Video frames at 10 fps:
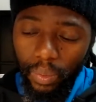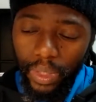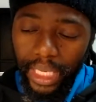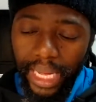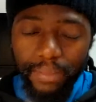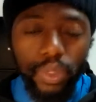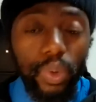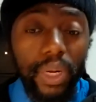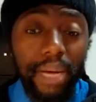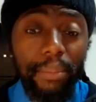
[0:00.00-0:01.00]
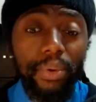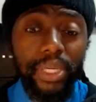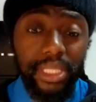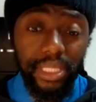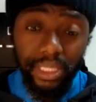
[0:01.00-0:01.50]
when it comes to
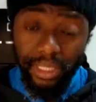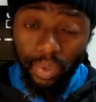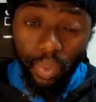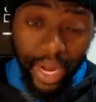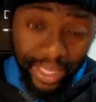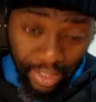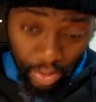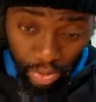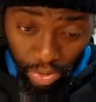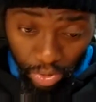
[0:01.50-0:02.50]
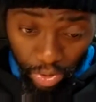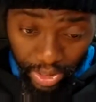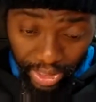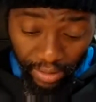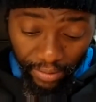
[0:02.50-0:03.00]
collaborations, the work that you do
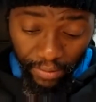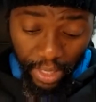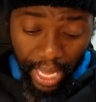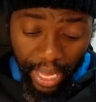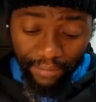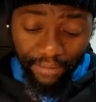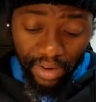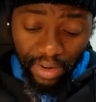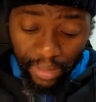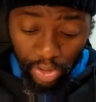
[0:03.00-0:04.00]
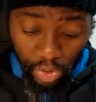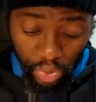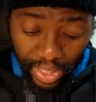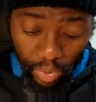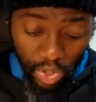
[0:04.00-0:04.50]
yourself, I'm very much
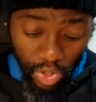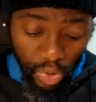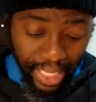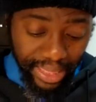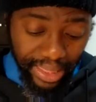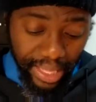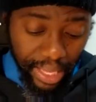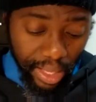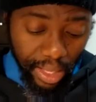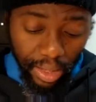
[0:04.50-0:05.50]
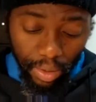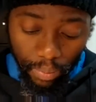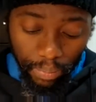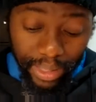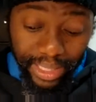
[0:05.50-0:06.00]
sure that when you get there,
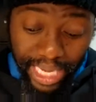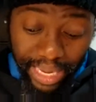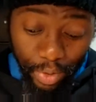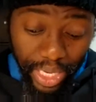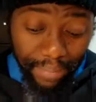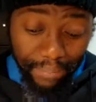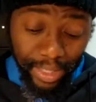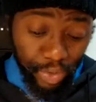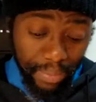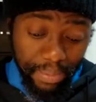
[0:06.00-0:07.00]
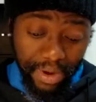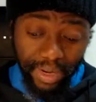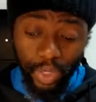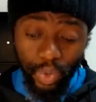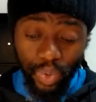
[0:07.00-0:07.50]
by the time you come back to
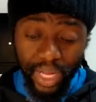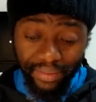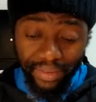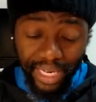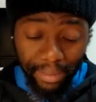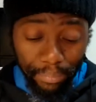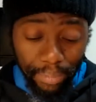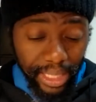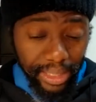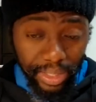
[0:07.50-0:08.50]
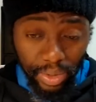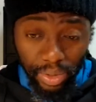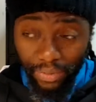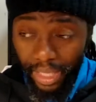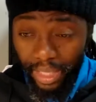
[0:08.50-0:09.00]
America, you will have an abundance
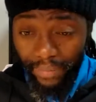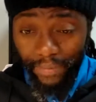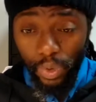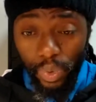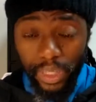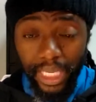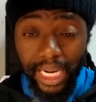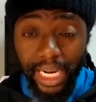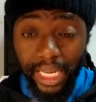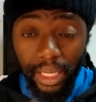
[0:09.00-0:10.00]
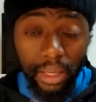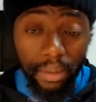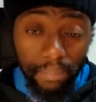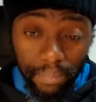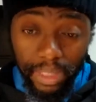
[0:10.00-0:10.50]
of individuals that are like,
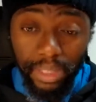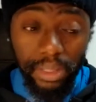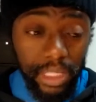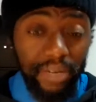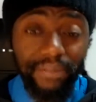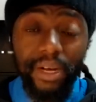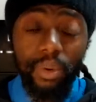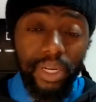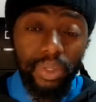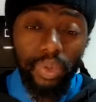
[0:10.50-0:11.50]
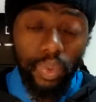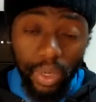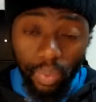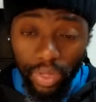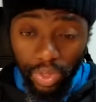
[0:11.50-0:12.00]
Miss Jennifer, I want to do
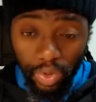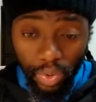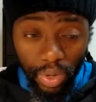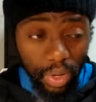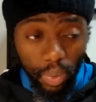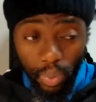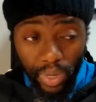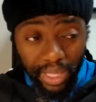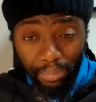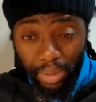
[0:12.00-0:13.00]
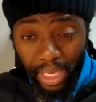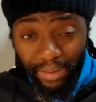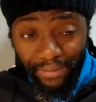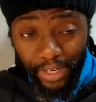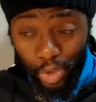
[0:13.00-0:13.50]
work with you, whether be
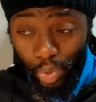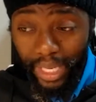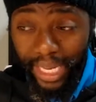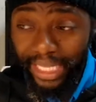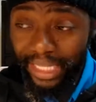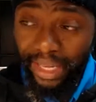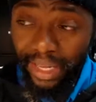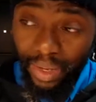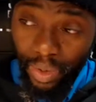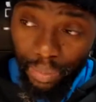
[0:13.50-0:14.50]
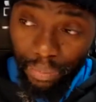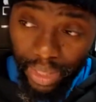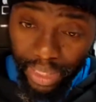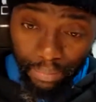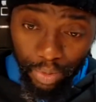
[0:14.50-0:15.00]
it visual art or be
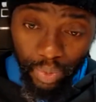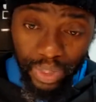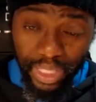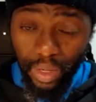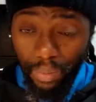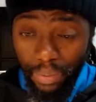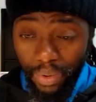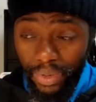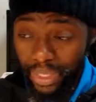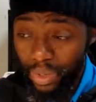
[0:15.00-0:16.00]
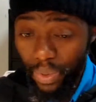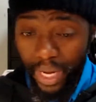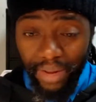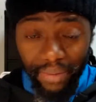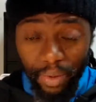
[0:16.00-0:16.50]
it music or poetry or
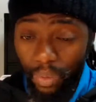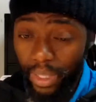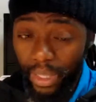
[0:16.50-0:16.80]
whatever,